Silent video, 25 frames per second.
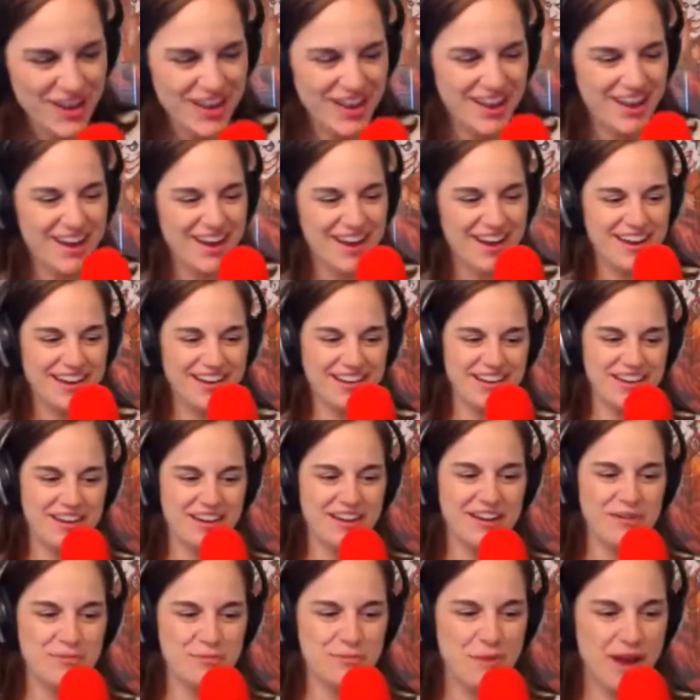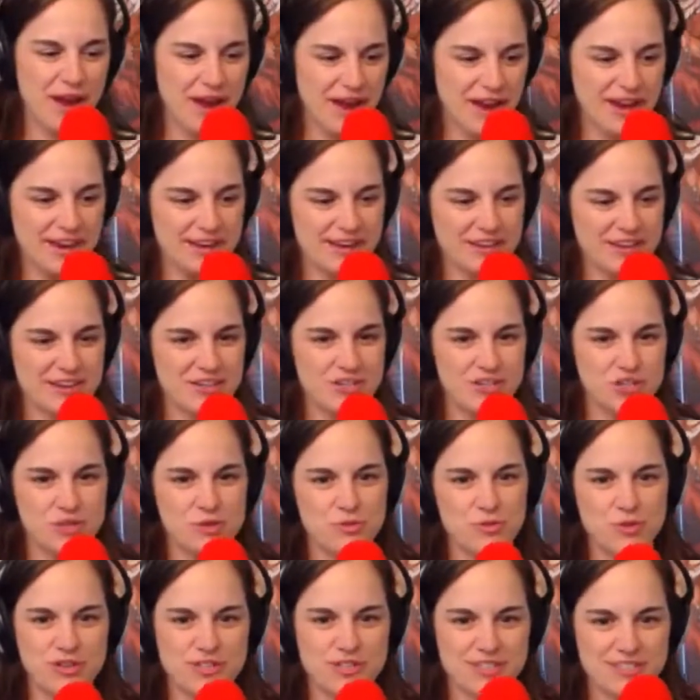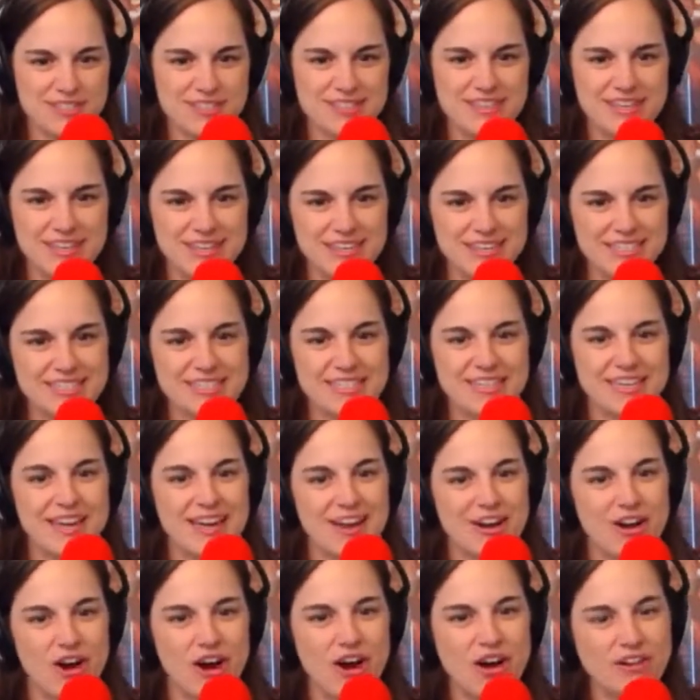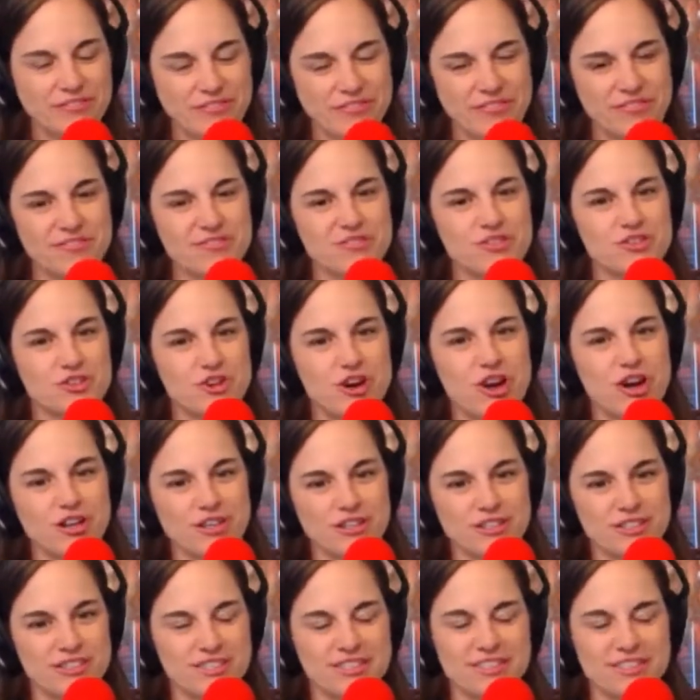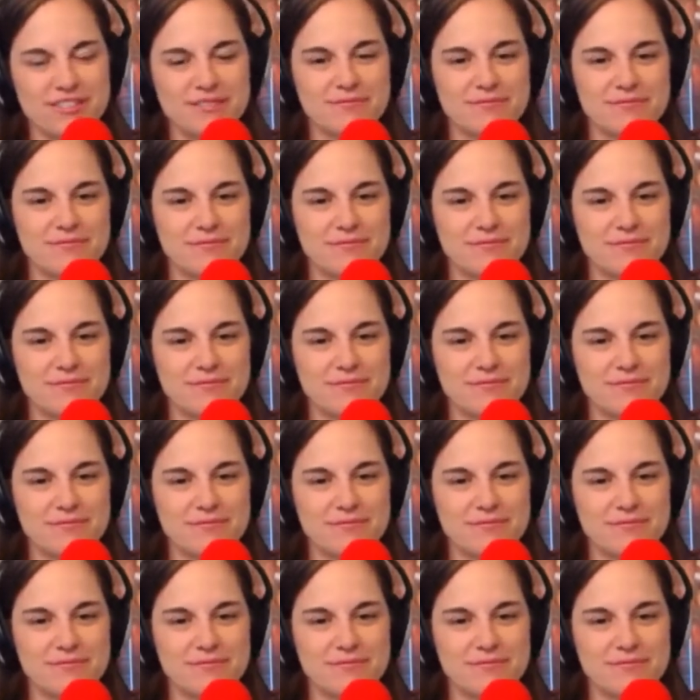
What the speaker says: My issue was needing to get off of drugs.